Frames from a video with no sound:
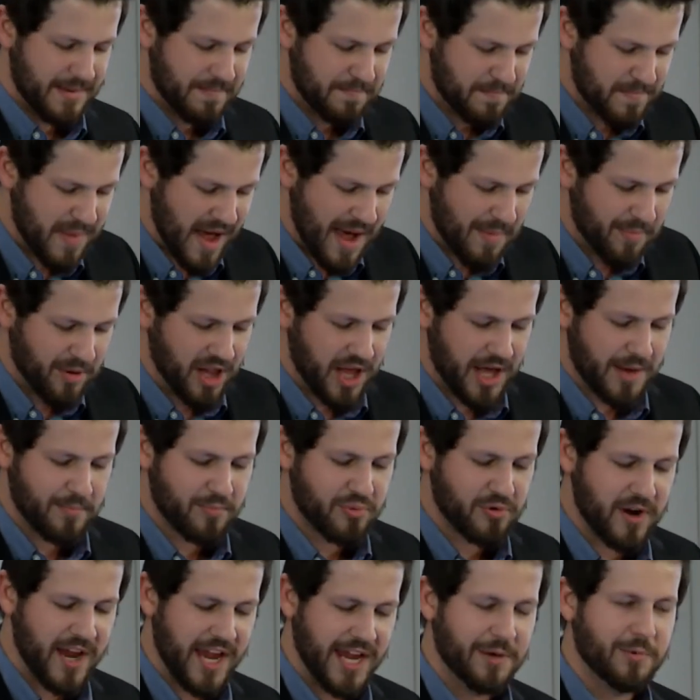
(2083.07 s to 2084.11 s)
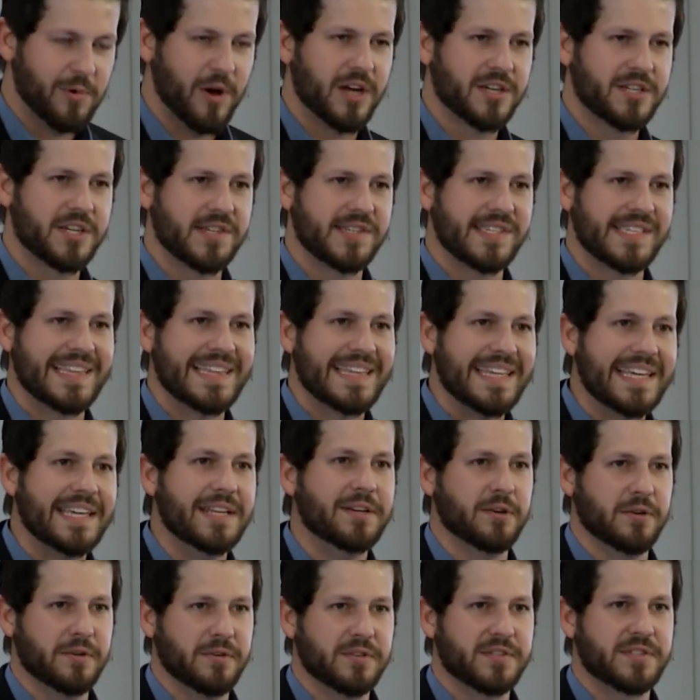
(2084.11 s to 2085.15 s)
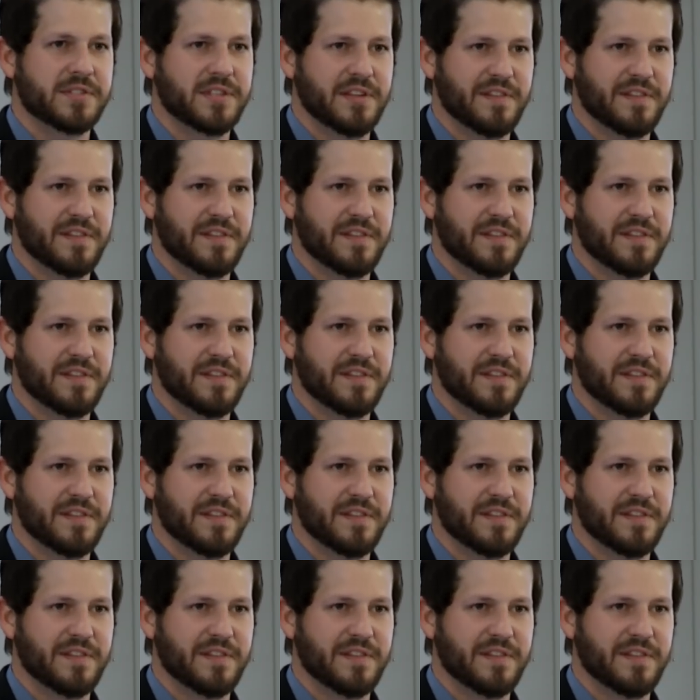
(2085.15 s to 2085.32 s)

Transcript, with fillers: Babylon brainwashes leaders